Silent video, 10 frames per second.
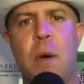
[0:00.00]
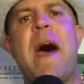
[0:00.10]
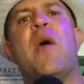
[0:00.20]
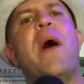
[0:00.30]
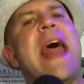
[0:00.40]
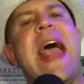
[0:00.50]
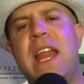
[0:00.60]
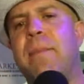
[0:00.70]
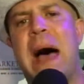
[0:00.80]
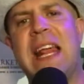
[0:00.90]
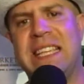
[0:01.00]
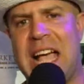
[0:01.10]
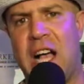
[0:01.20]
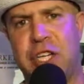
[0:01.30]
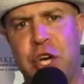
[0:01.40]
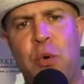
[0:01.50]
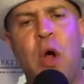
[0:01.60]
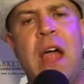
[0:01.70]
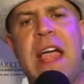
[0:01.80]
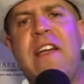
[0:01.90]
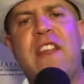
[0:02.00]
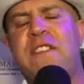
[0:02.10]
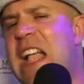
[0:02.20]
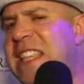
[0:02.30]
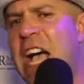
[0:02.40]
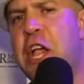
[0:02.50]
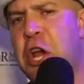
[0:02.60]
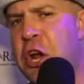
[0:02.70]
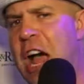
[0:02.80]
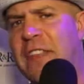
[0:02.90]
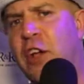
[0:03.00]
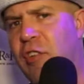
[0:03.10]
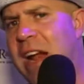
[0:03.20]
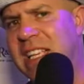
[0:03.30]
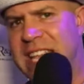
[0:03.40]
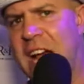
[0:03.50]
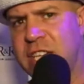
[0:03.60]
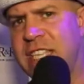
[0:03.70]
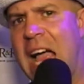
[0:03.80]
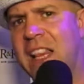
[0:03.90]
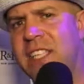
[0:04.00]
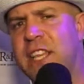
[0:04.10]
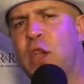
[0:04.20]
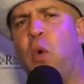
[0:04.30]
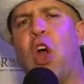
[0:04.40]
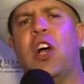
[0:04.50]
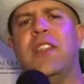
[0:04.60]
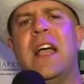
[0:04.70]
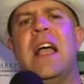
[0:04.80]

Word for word: No matter what anybody tells you, even if they tell you you're not the greatest hairstylist in the world,